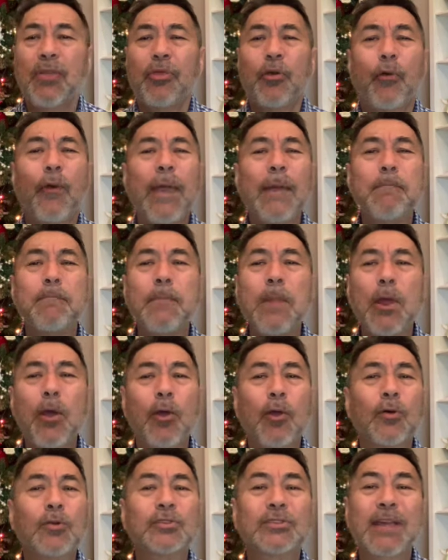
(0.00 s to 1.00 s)
the great
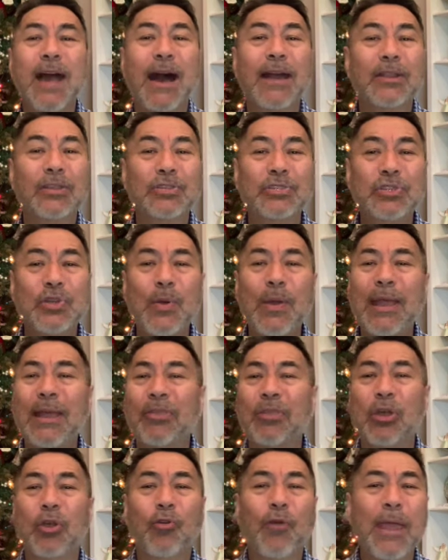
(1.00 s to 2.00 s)
miracles God is doing,
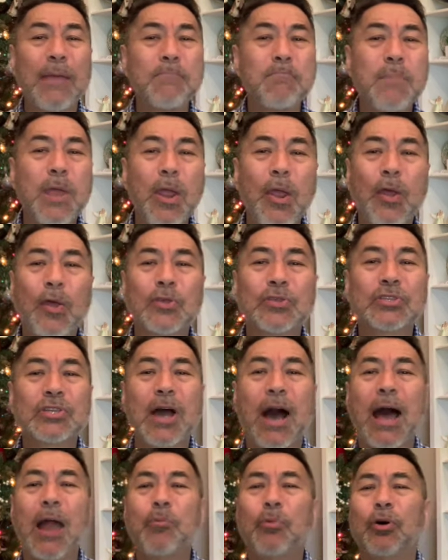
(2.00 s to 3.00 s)
and the great miracles
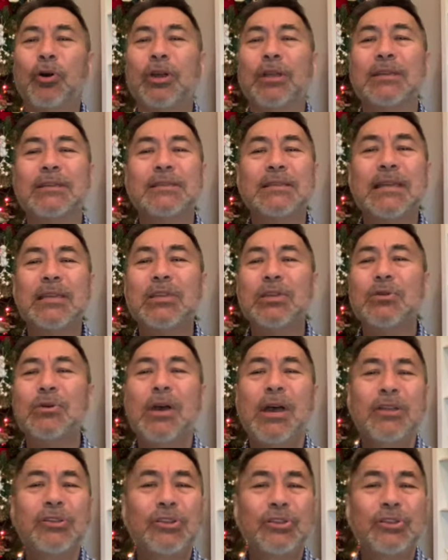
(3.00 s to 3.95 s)
God will continue